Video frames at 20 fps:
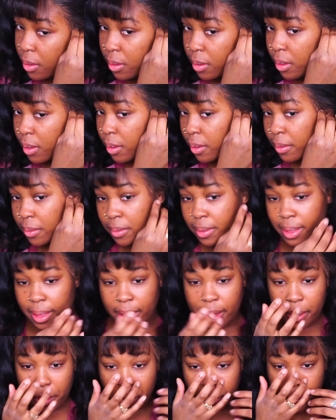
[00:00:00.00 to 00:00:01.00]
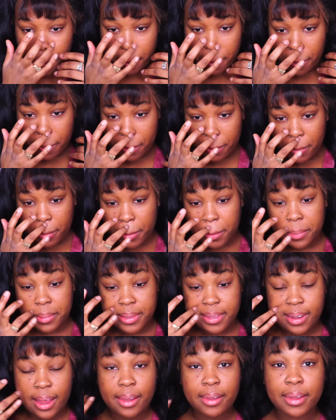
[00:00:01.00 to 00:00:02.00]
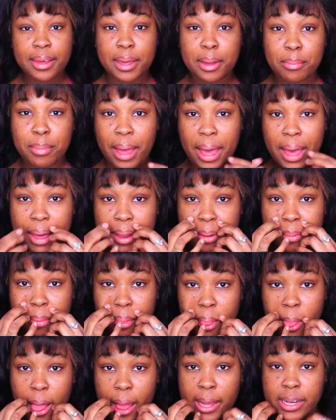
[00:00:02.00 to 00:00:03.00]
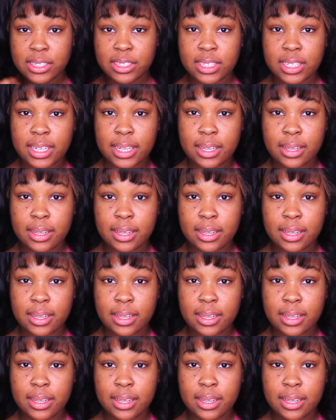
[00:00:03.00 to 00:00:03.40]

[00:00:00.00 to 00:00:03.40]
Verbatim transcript: Okay, it's not looking bad actually.